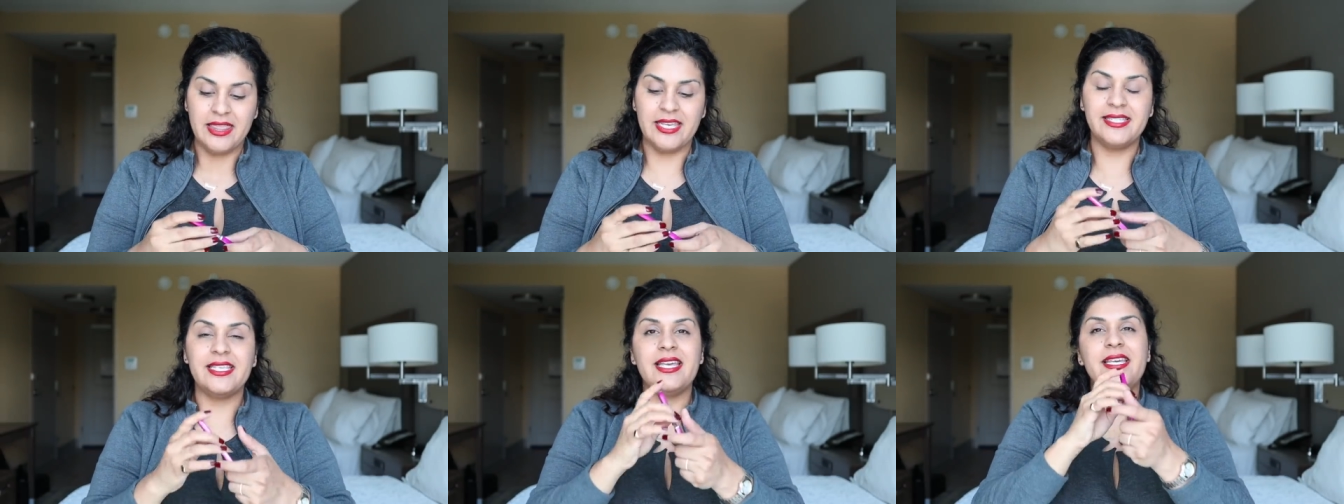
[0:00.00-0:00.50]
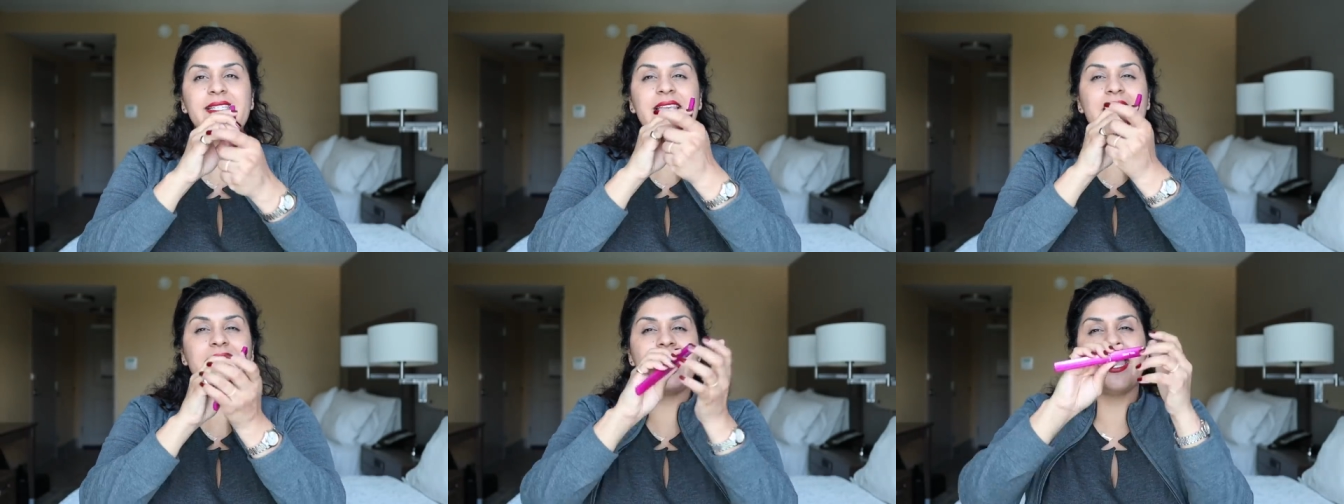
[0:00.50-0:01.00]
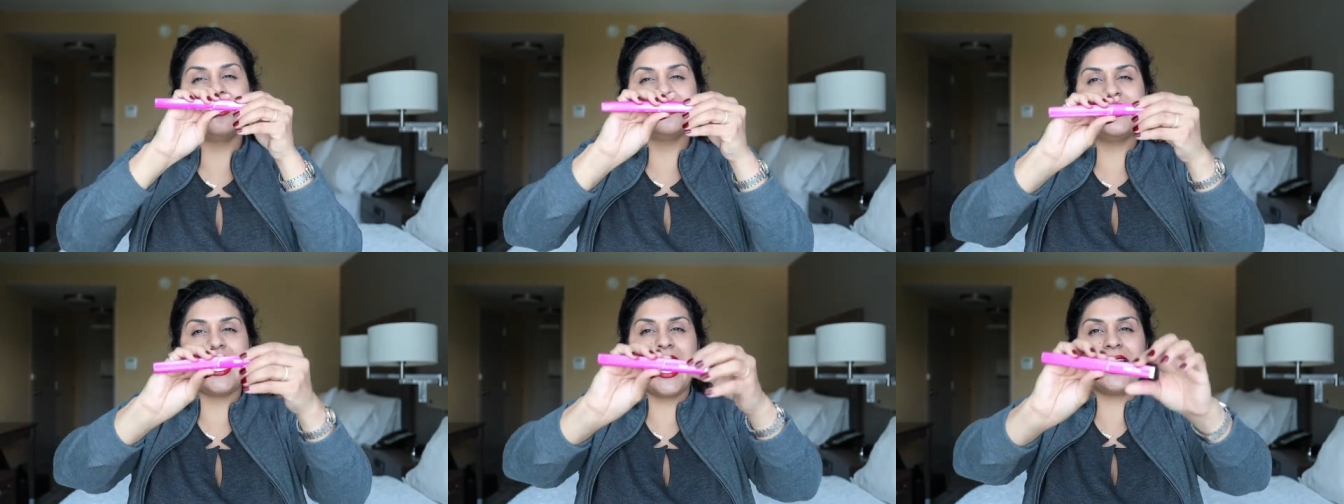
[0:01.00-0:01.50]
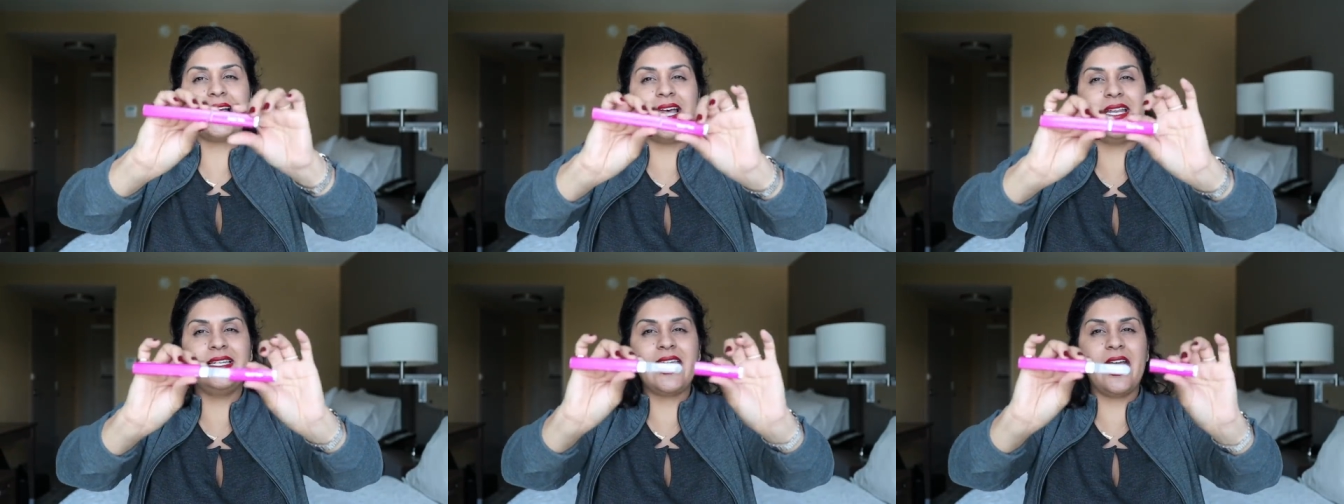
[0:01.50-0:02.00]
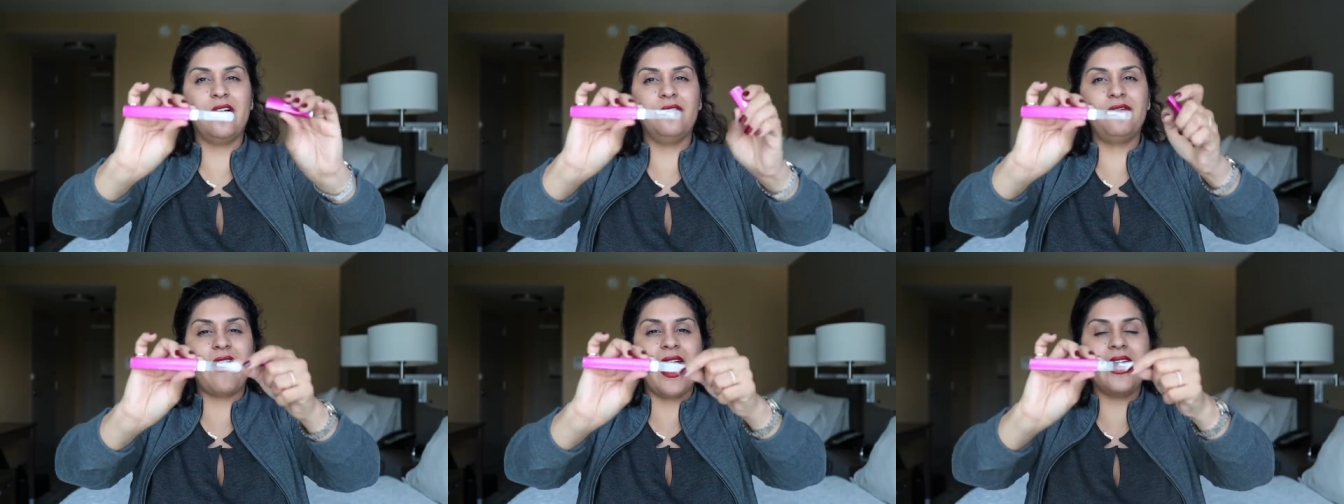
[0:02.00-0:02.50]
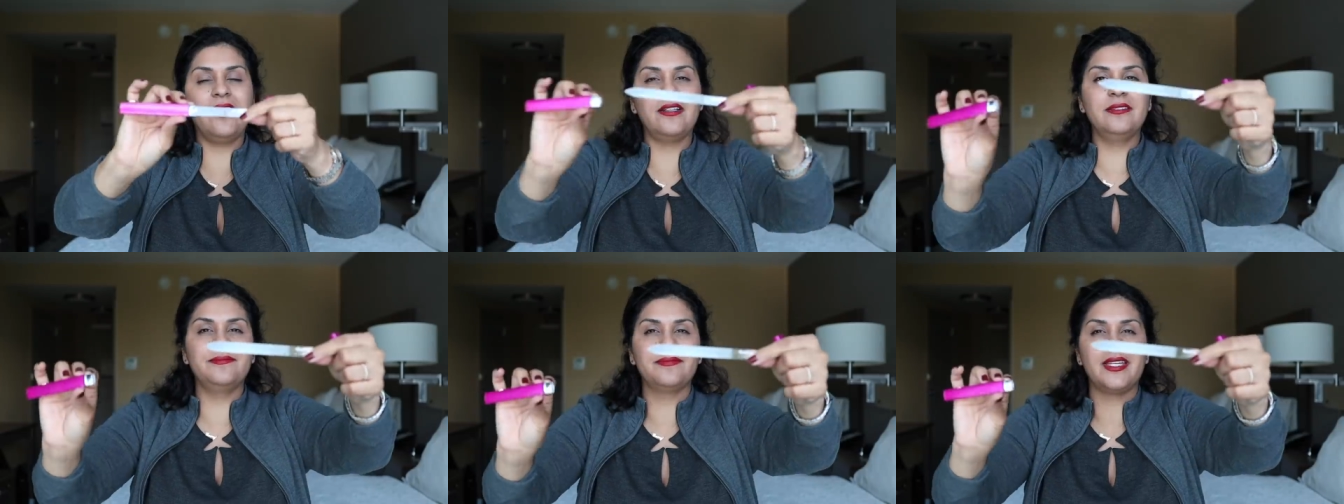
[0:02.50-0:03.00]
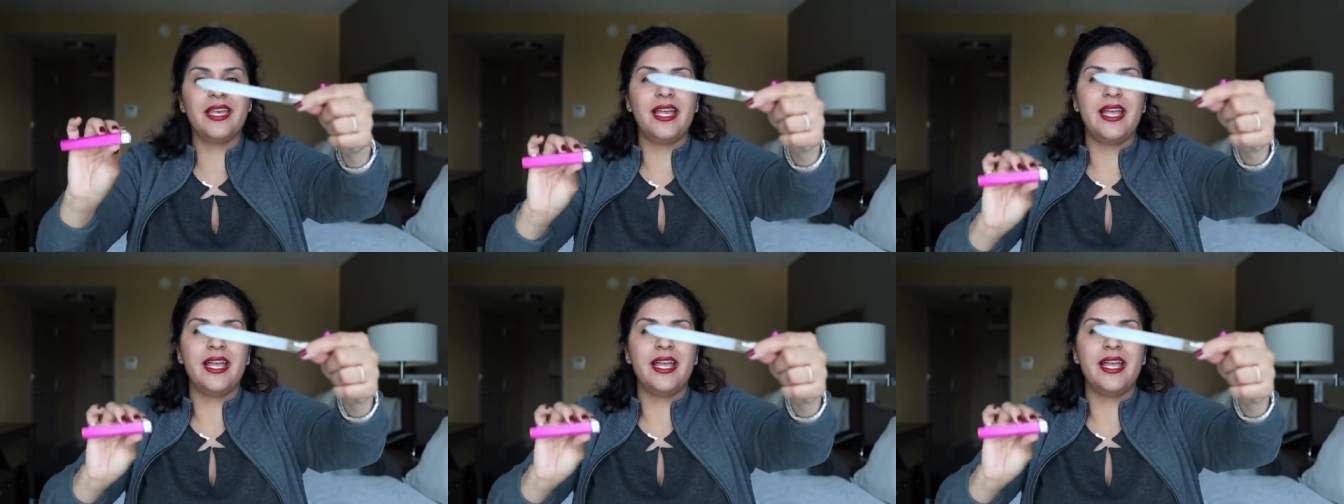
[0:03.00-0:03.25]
This is a Nail Tex nail file.